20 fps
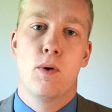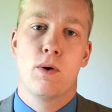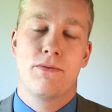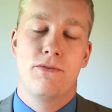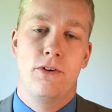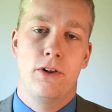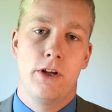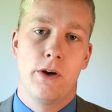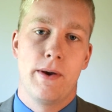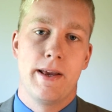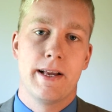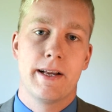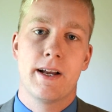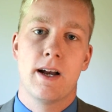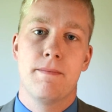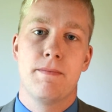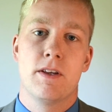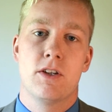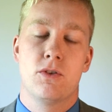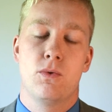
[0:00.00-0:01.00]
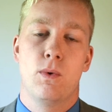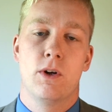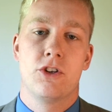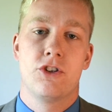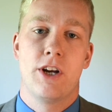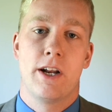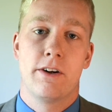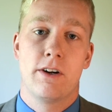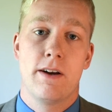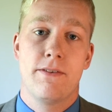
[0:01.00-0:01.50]
portfolio income this
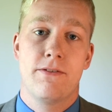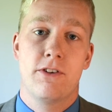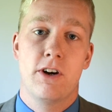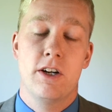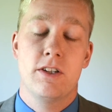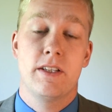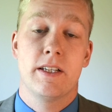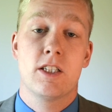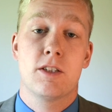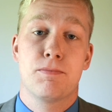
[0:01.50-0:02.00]
will generate for us,